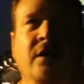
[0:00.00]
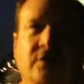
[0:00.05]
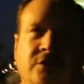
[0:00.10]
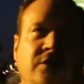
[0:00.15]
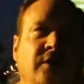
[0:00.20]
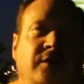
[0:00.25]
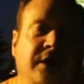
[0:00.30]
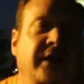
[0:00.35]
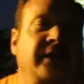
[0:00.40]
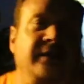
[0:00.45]

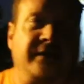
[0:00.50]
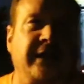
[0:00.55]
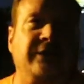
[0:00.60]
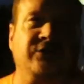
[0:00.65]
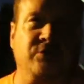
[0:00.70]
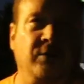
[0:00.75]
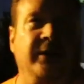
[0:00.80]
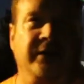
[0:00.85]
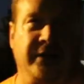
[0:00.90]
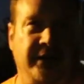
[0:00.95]
So it,
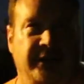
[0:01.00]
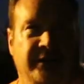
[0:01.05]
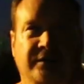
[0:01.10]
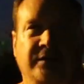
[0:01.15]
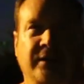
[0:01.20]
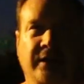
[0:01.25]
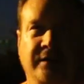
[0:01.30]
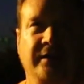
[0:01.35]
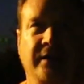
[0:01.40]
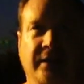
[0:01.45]
that's what it
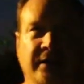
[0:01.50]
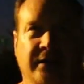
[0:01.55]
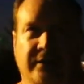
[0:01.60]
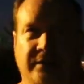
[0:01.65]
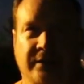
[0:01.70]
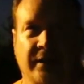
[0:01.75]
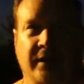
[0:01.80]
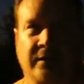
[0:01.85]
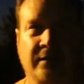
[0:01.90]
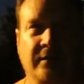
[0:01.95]
is at the right. end
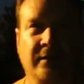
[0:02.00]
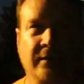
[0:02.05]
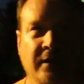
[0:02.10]
of the day.